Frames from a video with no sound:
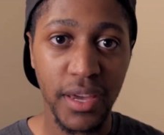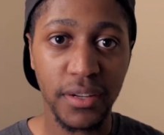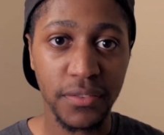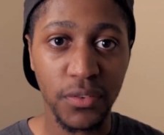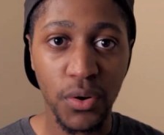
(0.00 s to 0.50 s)

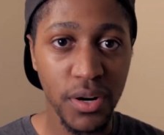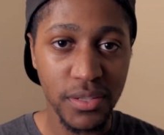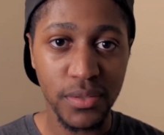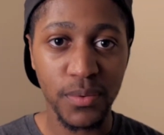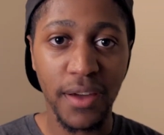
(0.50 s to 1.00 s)
and of
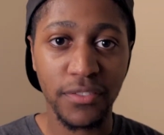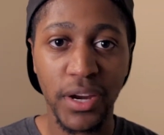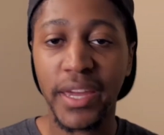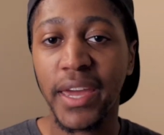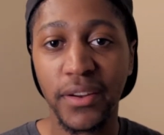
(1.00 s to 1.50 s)
course, we have
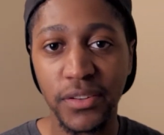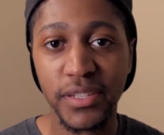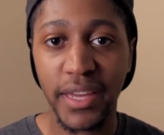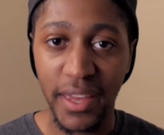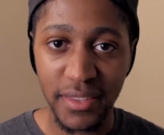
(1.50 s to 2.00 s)
great
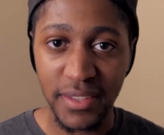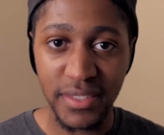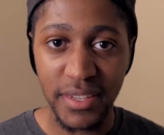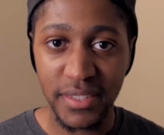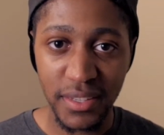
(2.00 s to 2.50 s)
characters again this
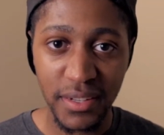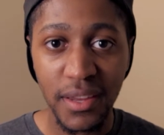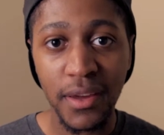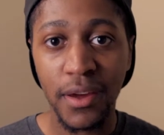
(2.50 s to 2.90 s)
season.